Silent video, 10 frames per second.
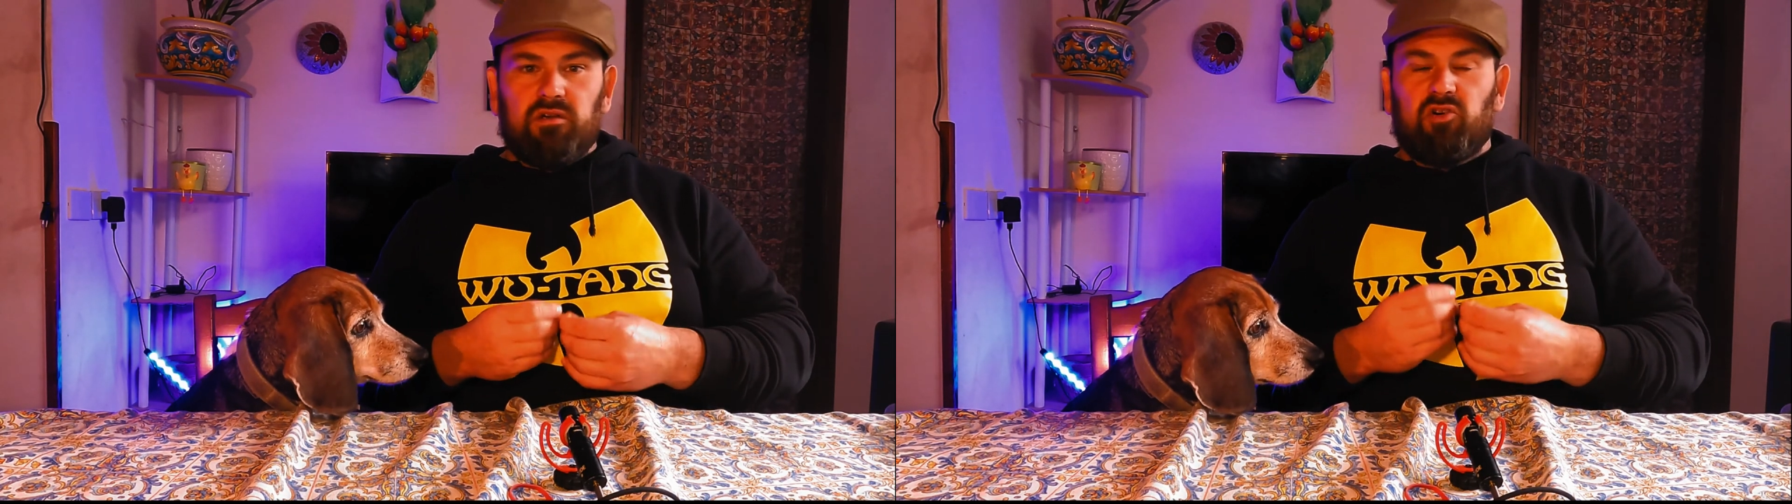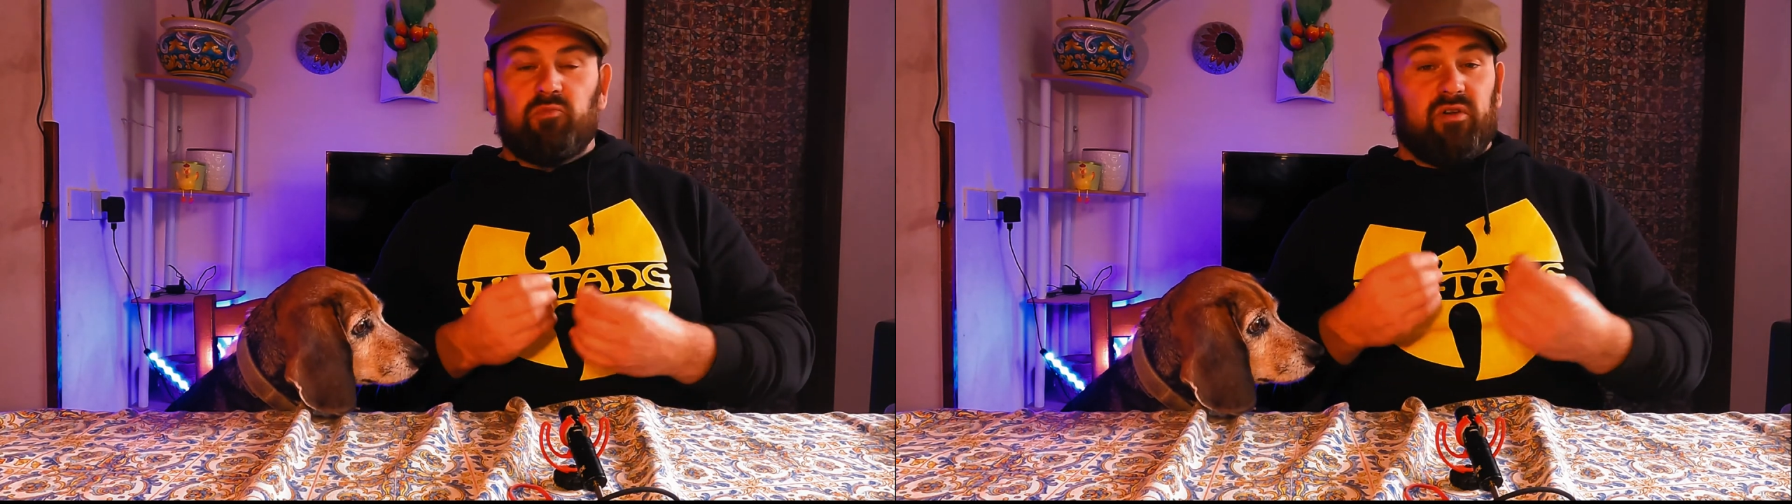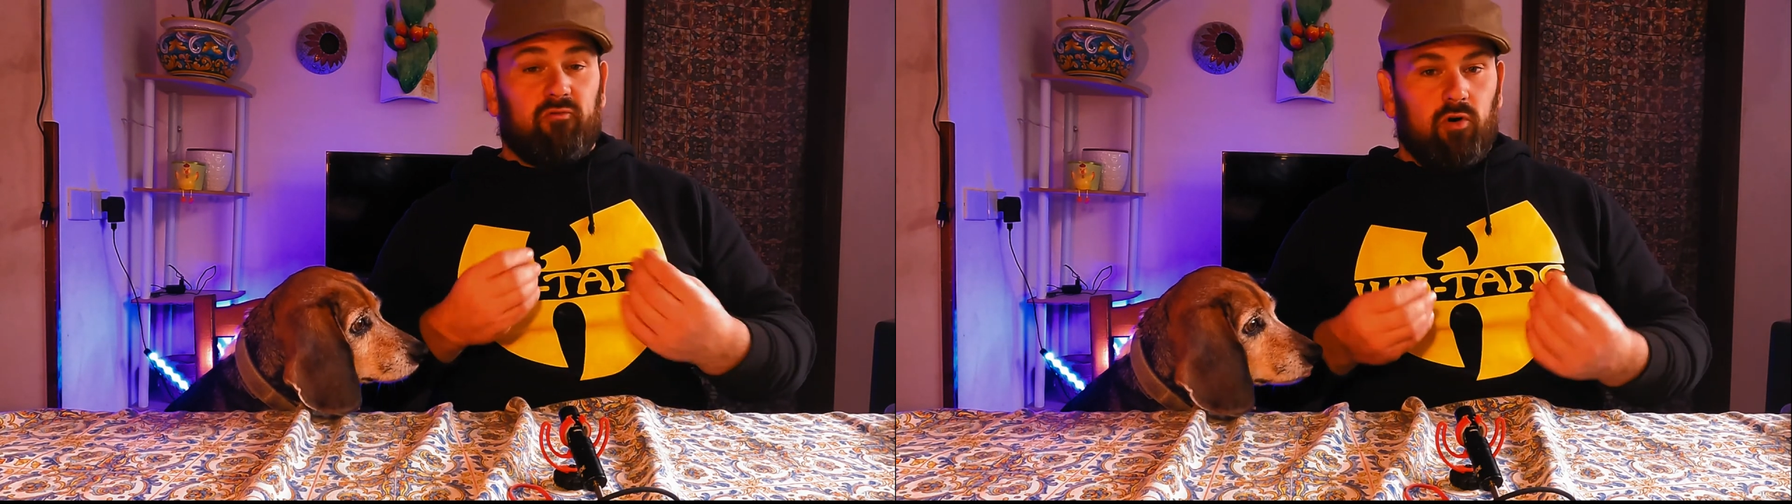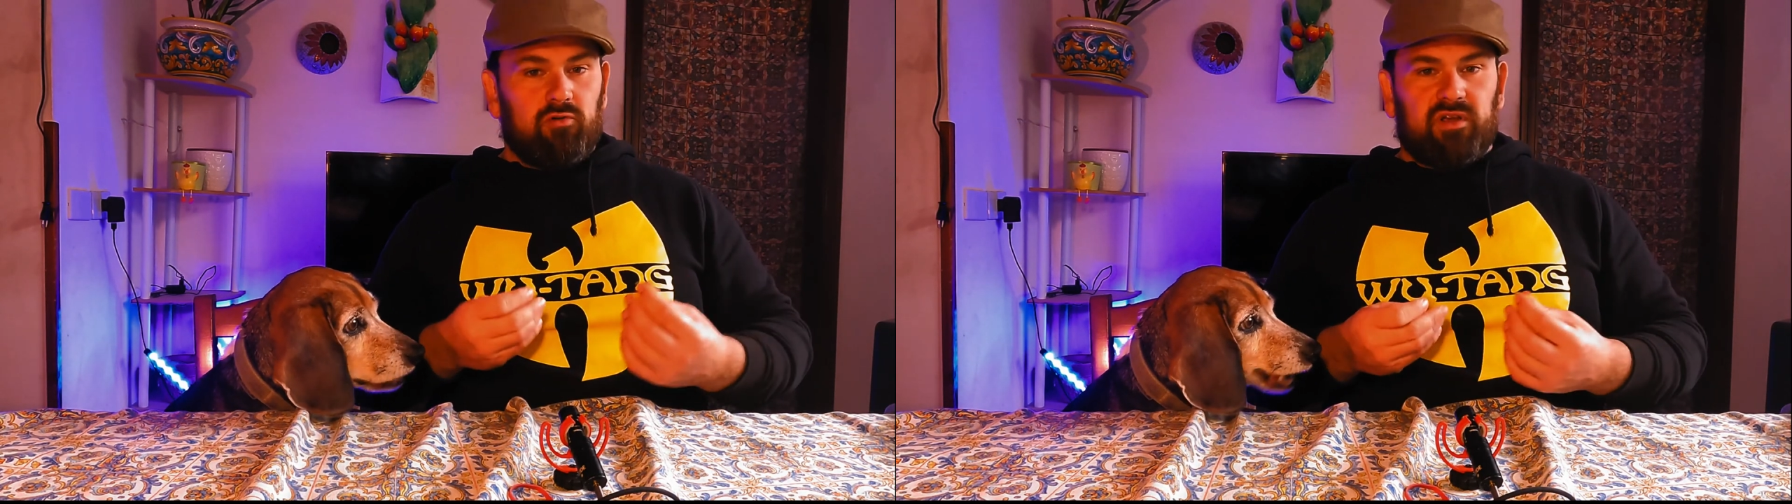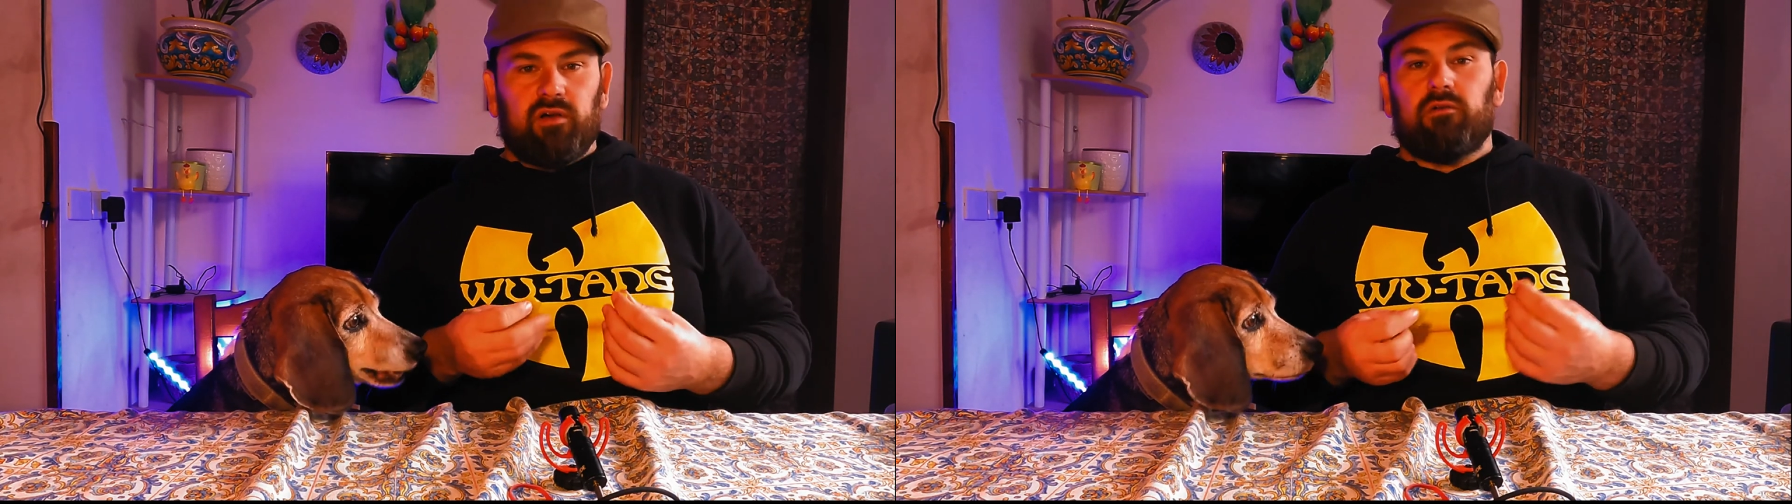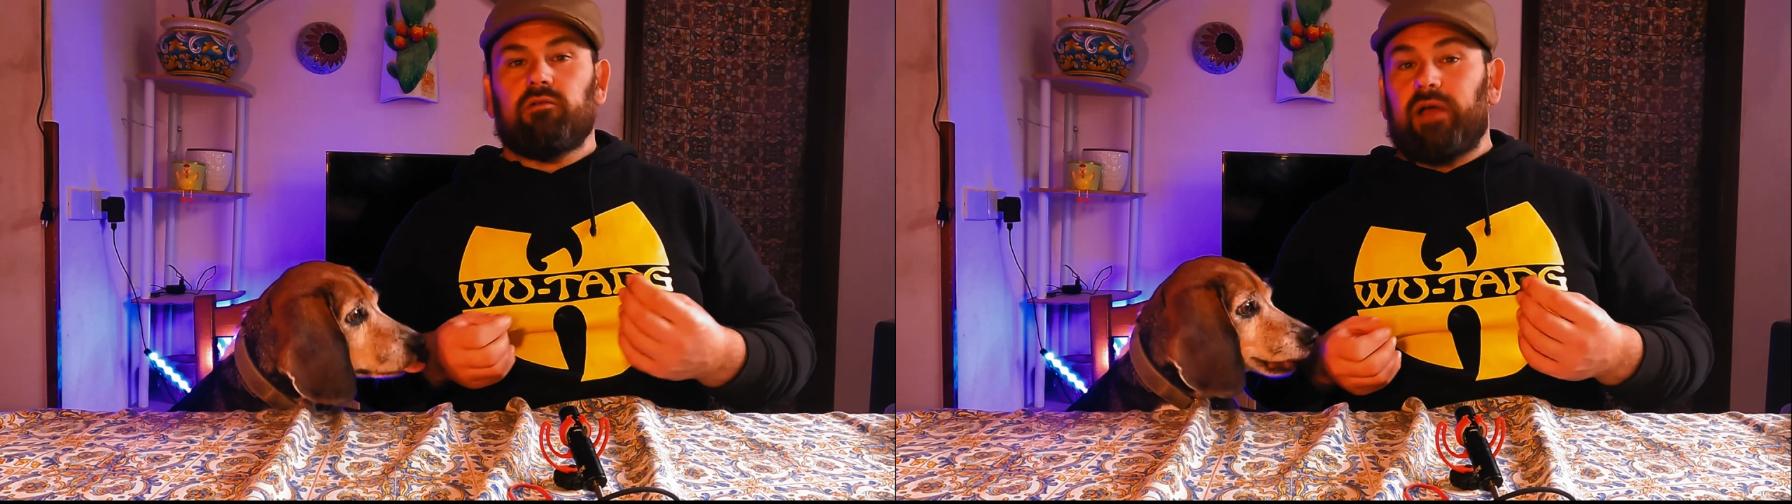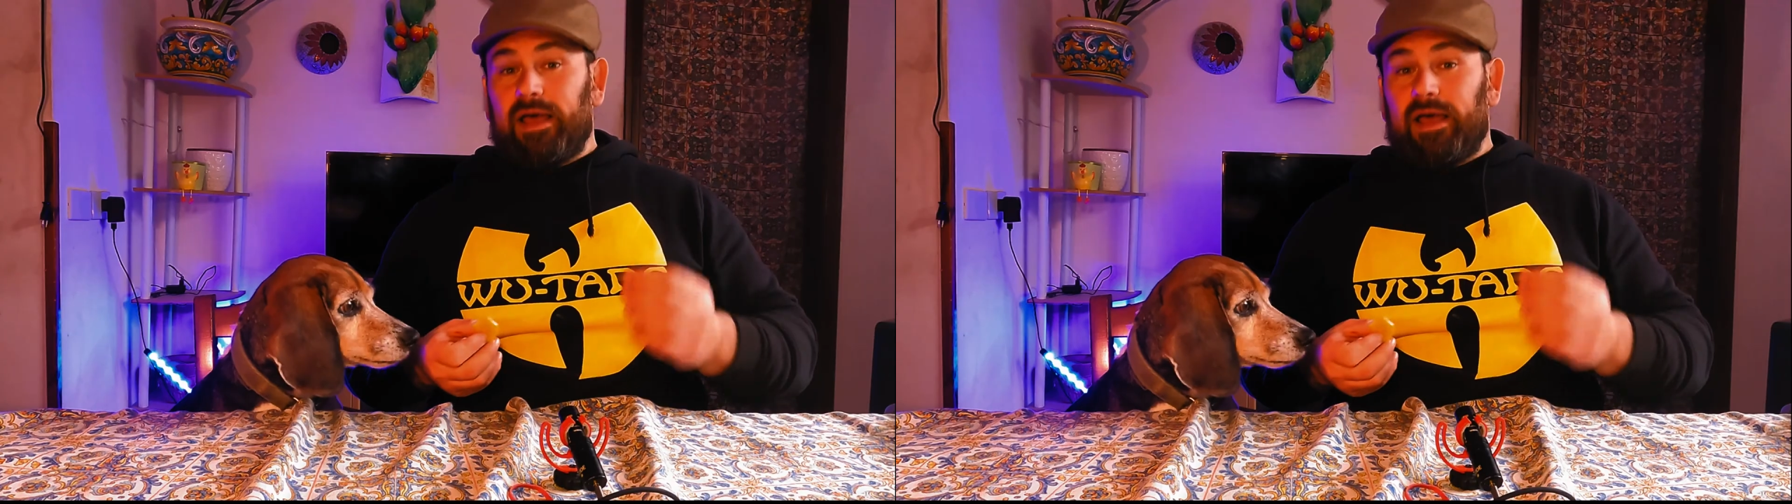could be roadkill,